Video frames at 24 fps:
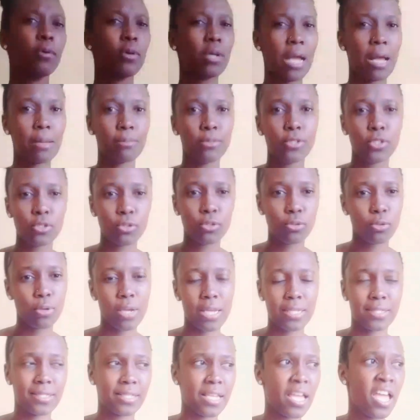come to you
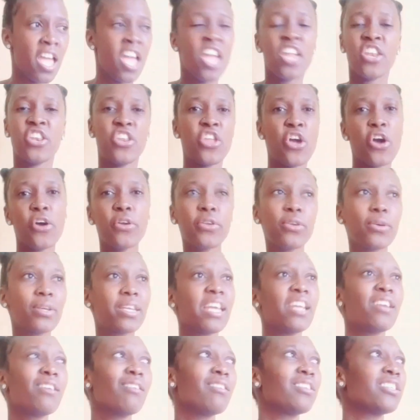and say, no, you
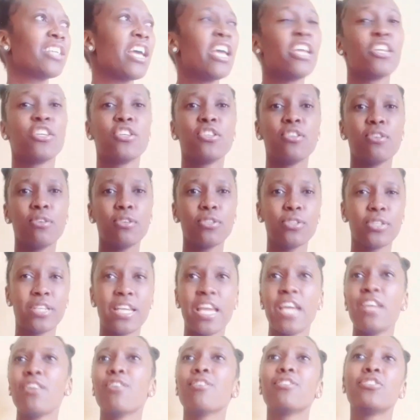cannot, you
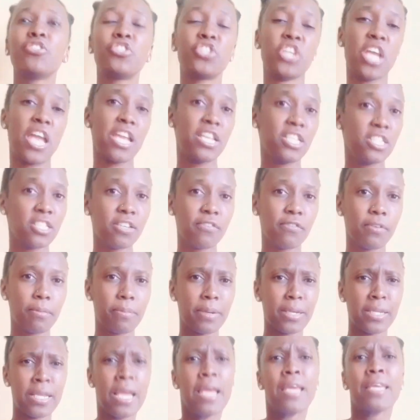cannot change
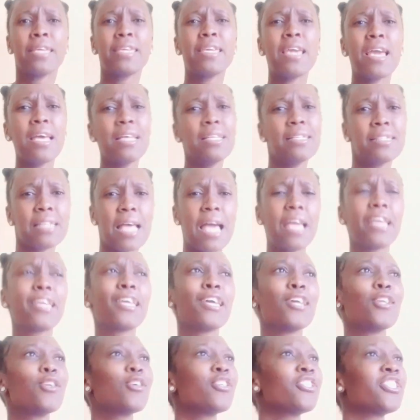everybody. Yes, I
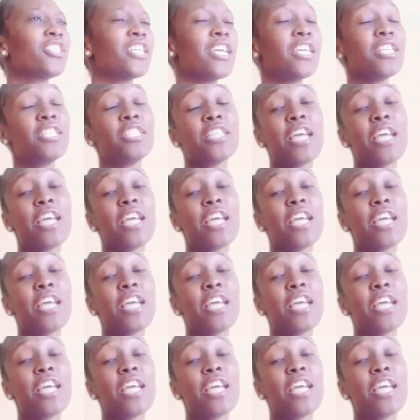cannot change